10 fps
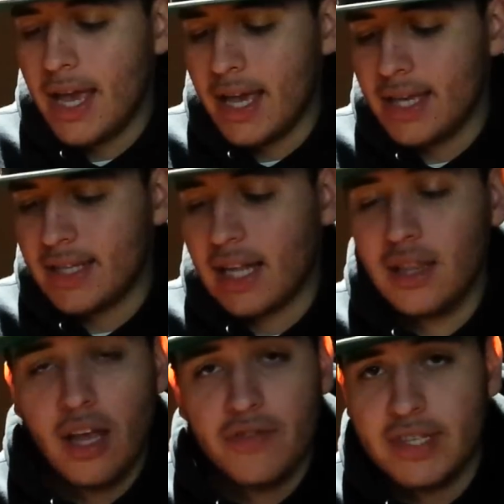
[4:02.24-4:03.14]
is I
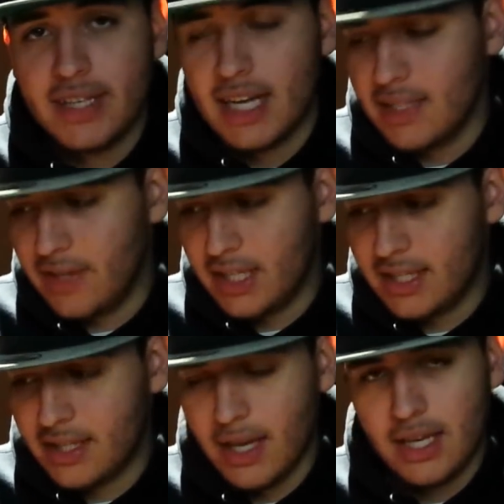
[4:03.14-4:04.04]
love the size of it.
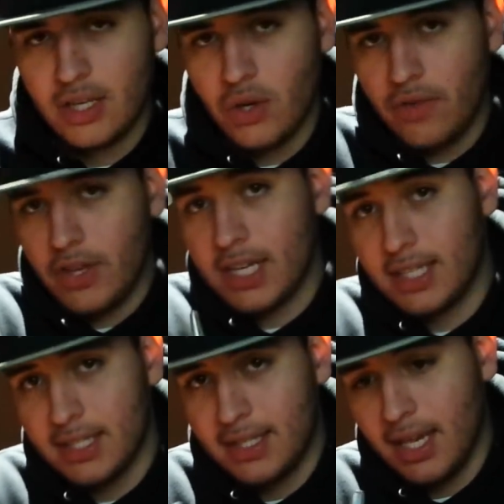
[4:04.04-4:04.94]
It's, you know, if you guys
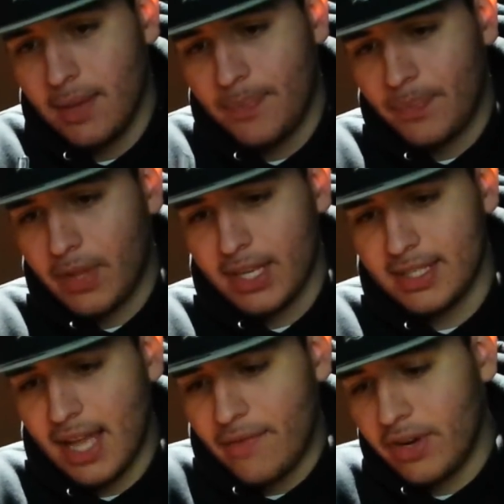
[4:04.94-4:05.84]
can see it, it's
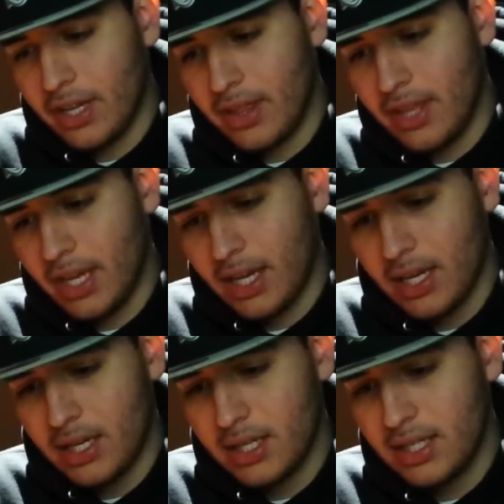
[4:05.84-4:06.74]
not very thick.
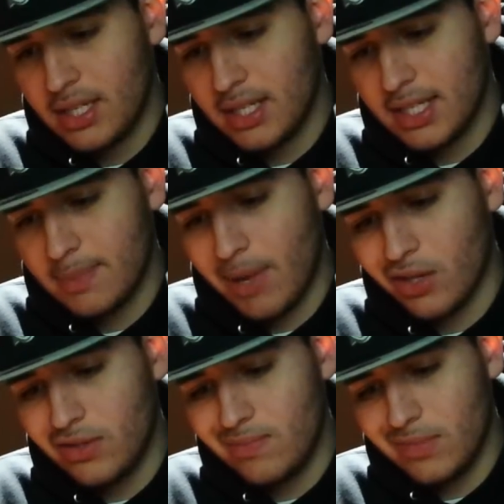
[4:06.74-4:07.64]
It's
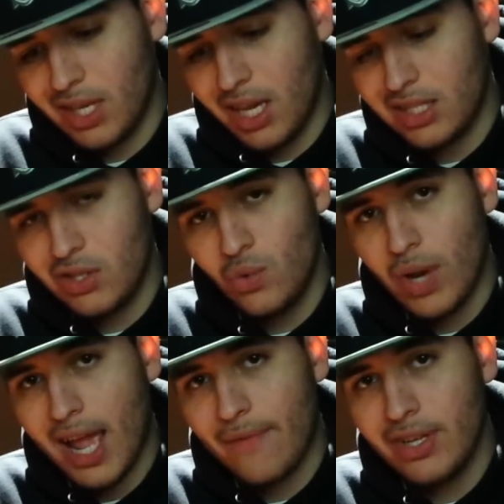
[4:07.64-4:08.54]
about
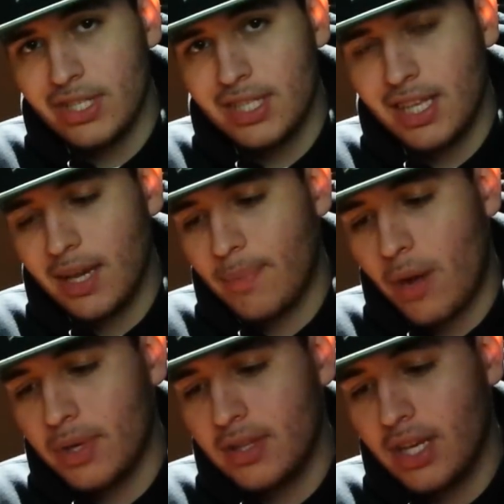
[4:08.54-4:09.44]
2.5 inches thick,
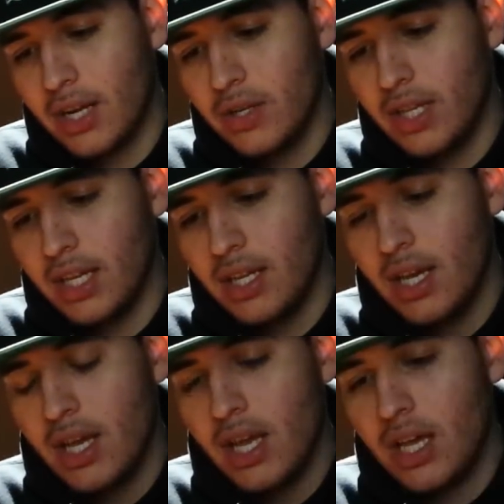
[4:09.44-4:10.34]
probably thicker than,
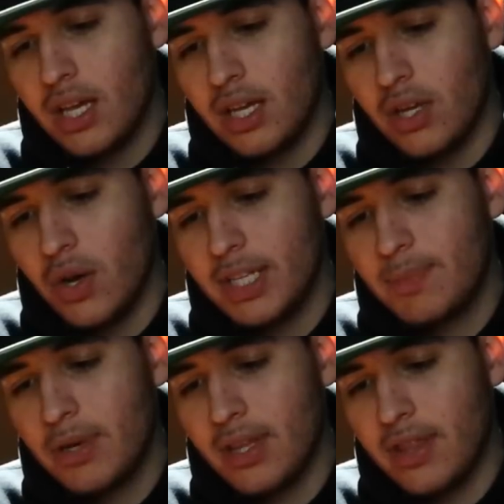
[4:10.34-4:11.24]
you know, it's
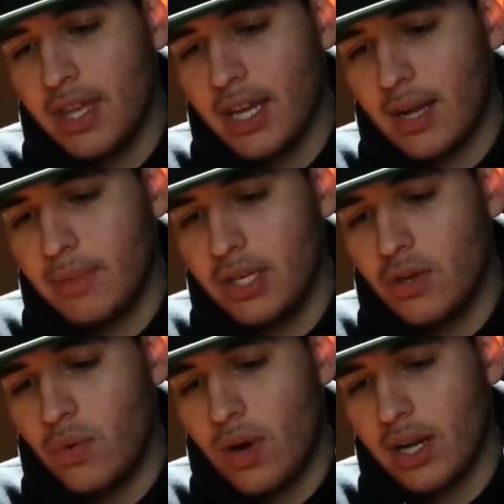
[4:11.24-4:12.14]
pretty thick. I mean, you
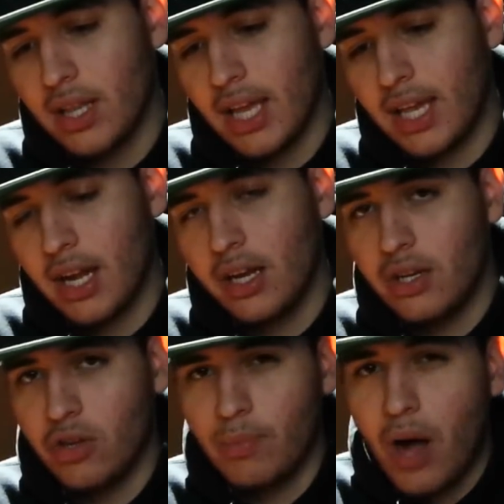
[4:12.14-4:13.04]
don't want to like carry it
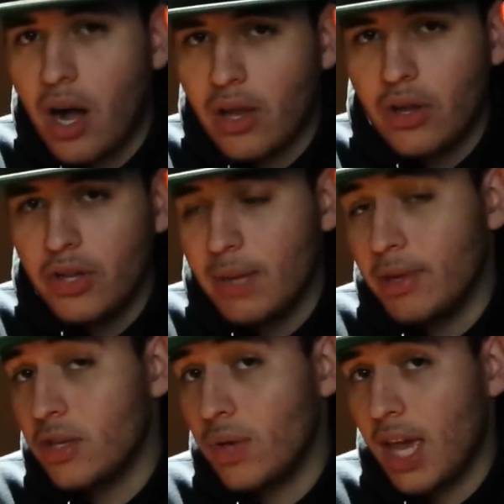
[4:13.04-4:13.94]
in your pocket all day,
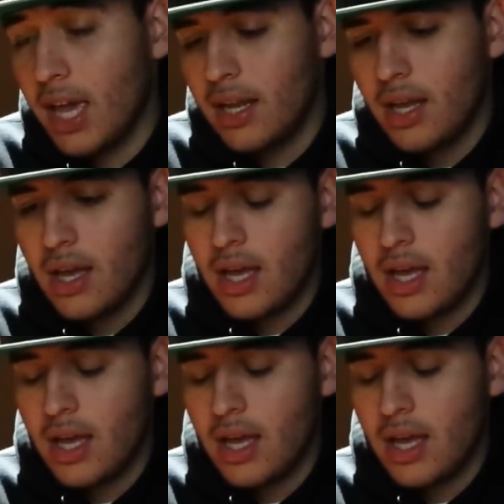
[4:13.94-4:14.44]
but you can.